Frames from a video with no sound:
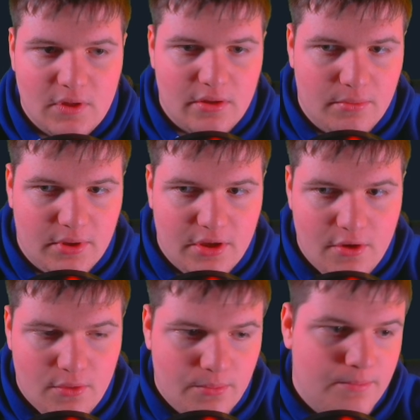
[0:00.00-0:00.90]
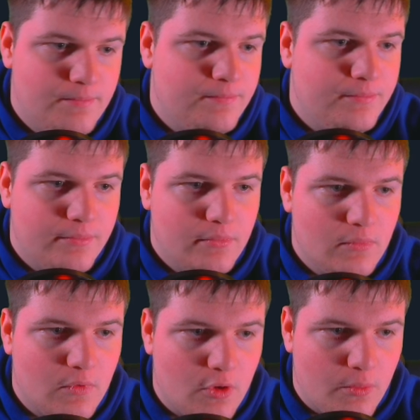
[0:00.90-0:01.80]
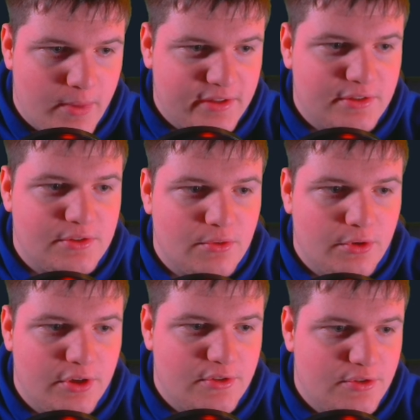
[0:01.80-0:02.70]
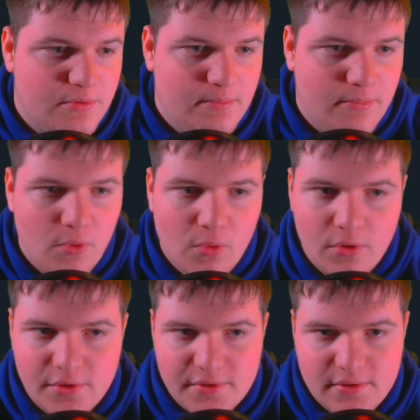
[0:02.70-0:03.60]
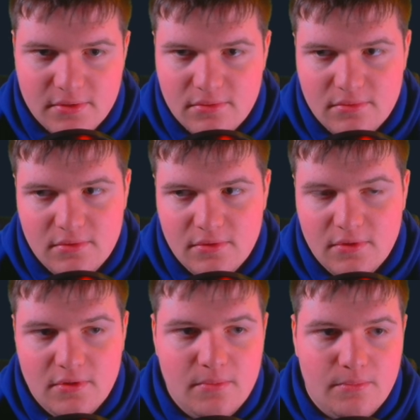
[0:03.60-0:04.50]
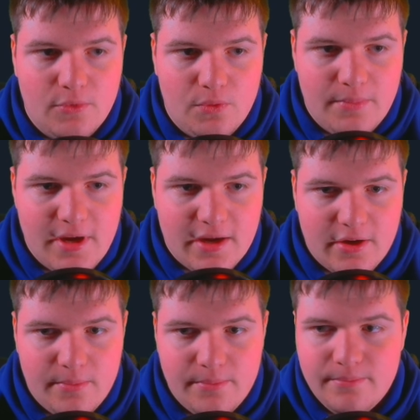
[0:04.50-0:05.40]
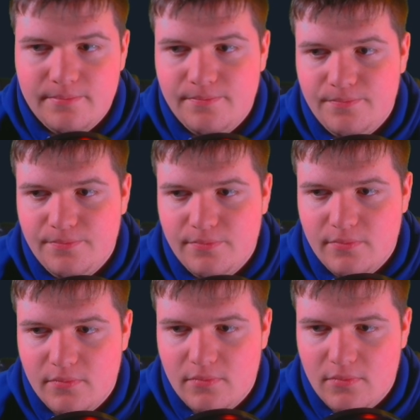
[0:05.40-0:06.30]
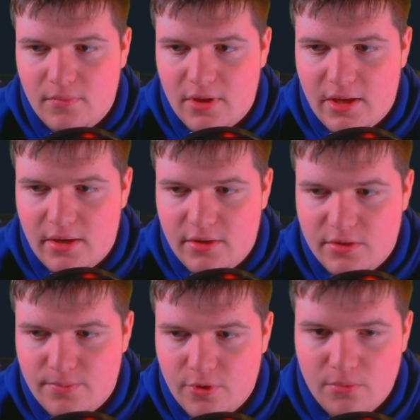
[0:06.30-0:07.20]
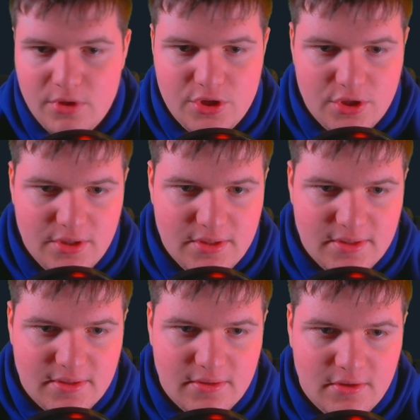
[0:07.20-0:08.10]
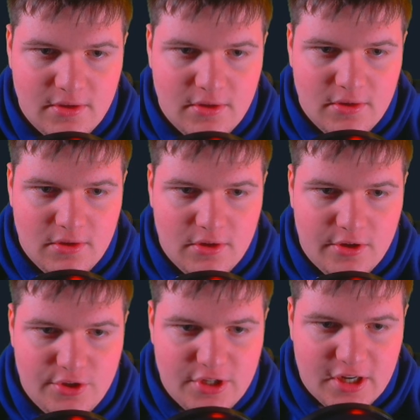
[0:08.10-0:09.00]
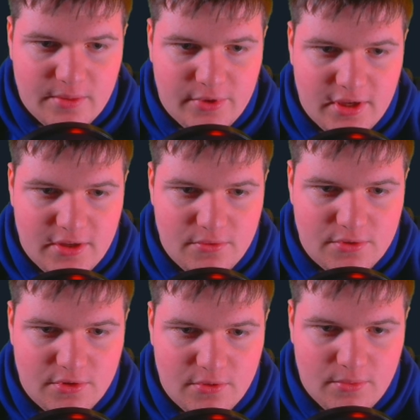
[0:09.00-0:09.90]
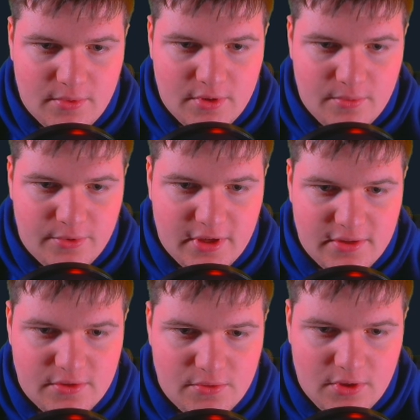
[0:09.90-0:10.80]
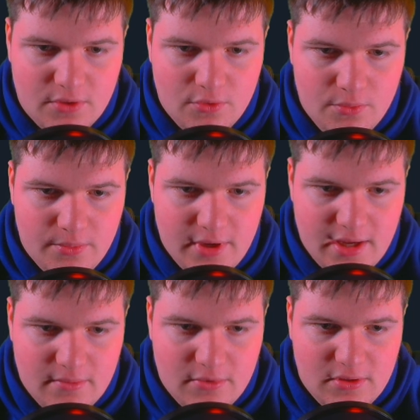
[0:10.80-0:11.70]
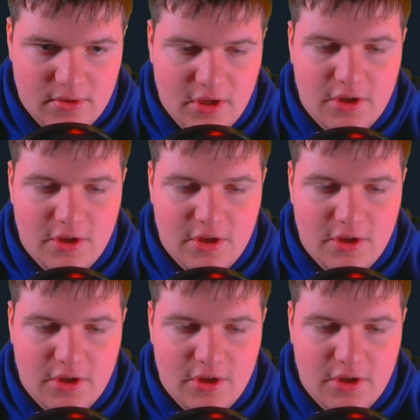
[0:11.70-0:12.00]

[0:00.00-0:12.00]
There we go. Go back to storage, pools, boot backup, edit permissions, uncheck apply user. We want to apply this to a group, admin.